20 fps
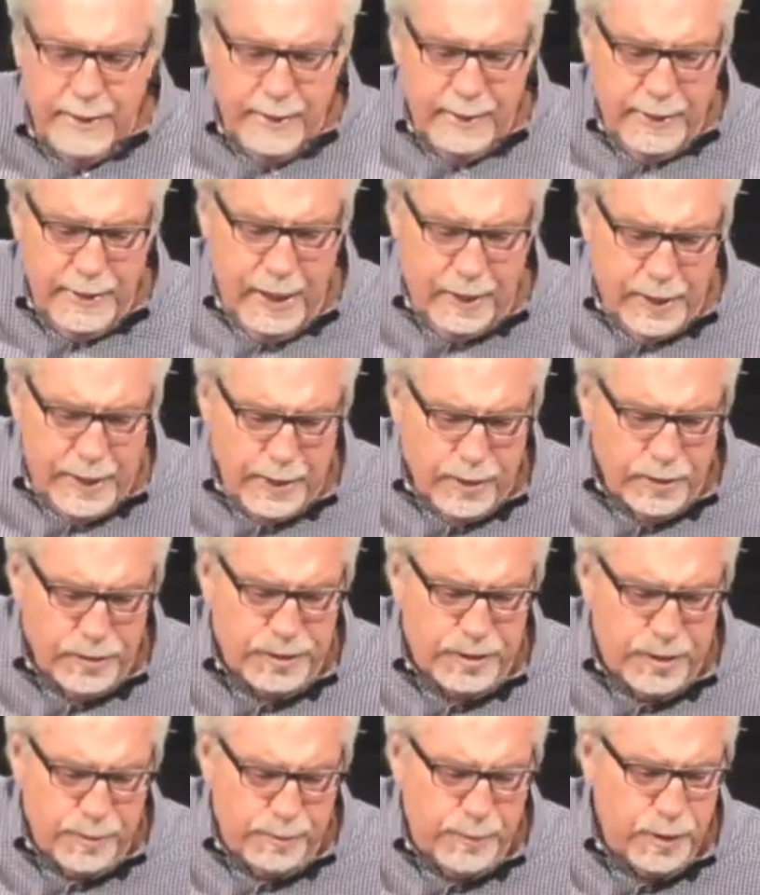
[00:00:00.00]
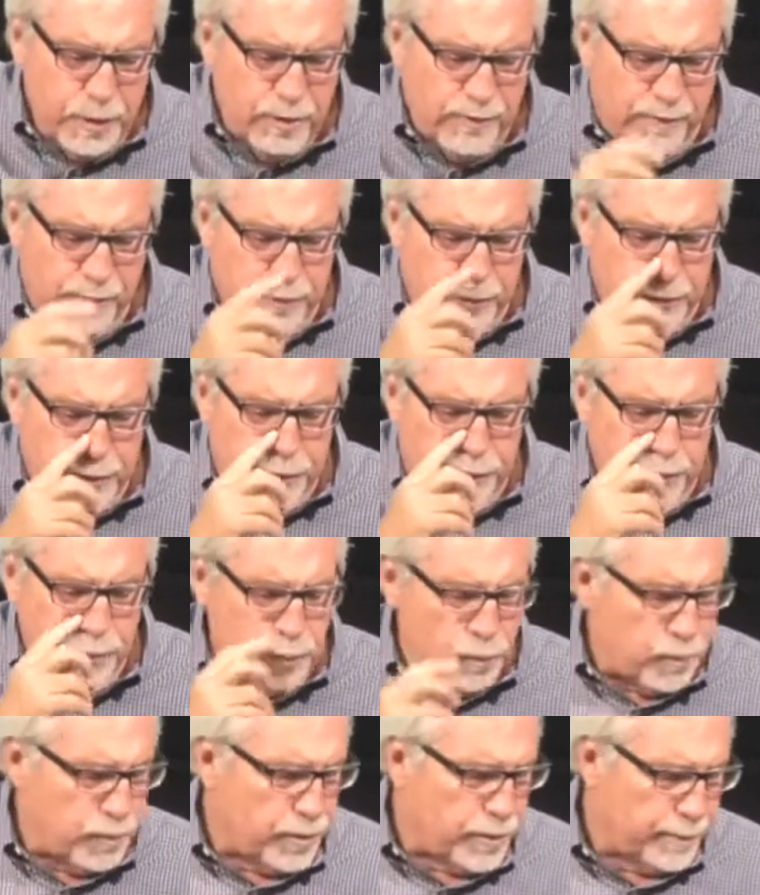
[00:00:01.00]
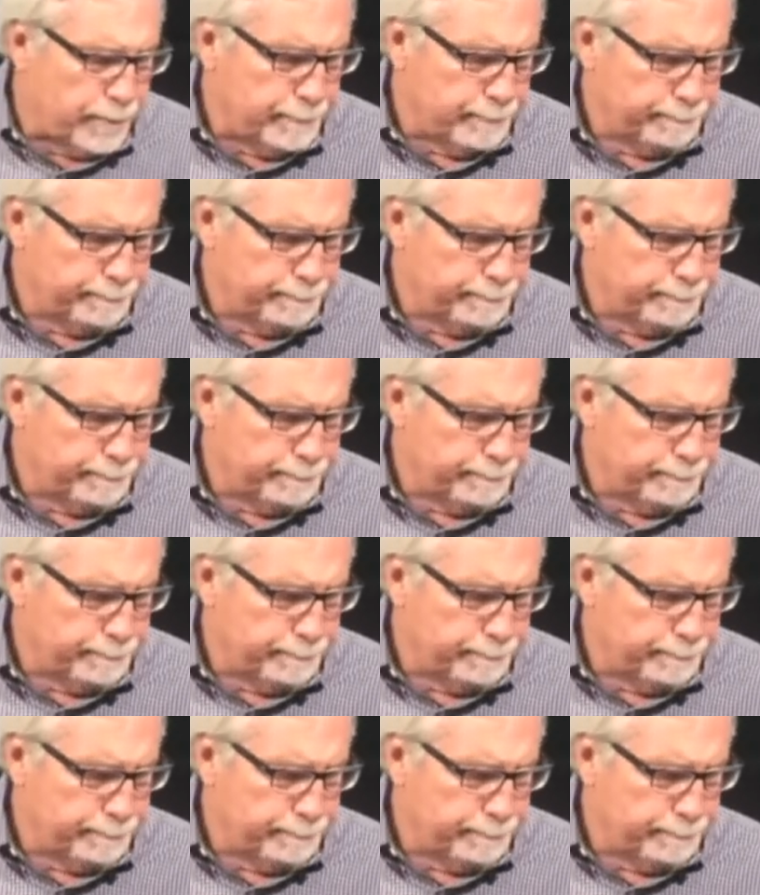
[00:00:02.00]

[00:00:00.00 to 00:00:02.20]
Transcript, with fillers: Now, here's the beautiful truth.